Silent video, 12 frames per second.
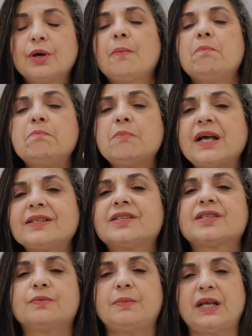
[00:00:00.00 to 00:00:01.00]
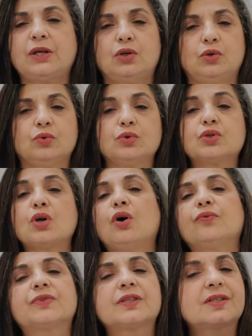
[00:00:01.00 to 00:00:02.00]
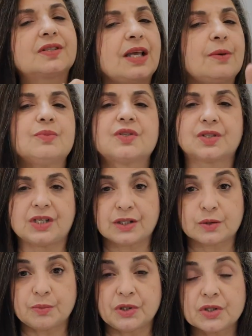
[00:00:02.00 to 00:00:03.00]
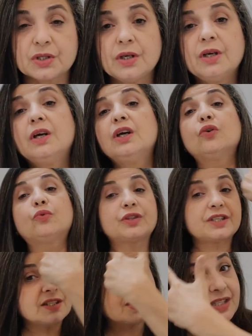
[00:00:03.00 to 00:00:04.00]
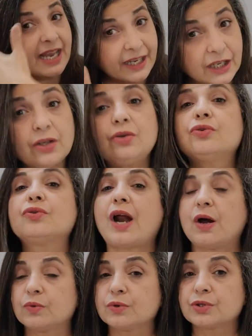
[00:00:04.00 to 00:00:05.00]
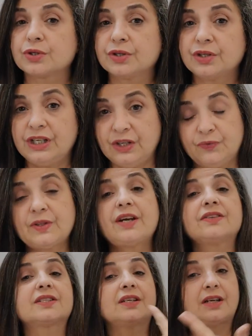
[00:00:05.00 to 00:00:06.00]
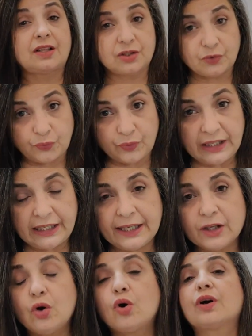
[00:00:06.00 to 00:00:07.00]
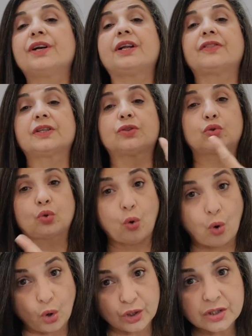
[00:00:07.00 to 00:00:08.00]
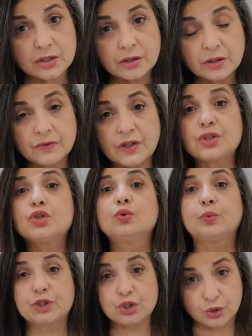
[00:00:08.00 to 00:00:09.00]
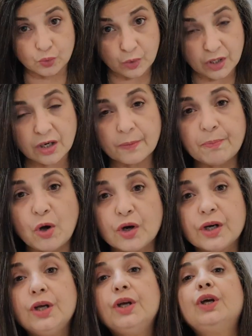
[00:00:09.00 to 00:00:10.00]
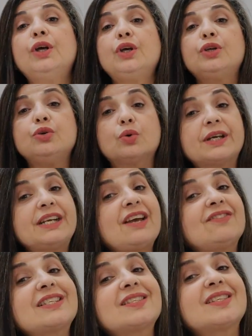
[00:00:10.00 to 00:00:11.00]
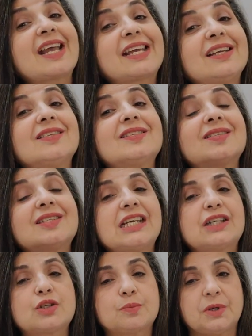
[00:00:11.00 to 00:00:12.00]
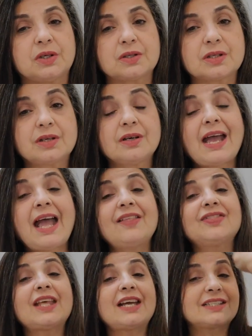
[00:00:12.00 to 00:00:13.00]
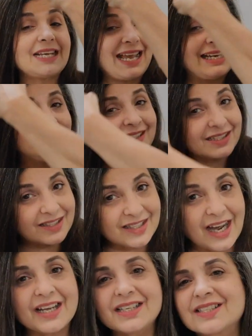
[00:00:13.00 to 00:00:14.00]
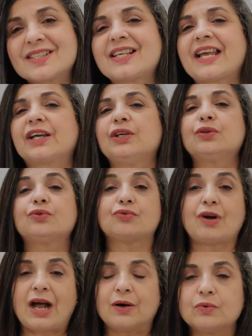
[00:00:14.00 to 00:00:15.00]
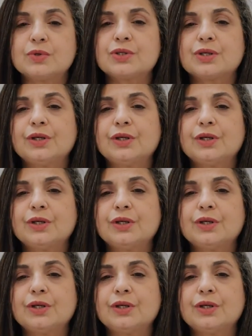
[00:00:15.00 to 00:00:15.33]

must make use of the same statement. For the second round, if there is another feeling or another thought that you wish to work upon, you can have a second statement and that entire second round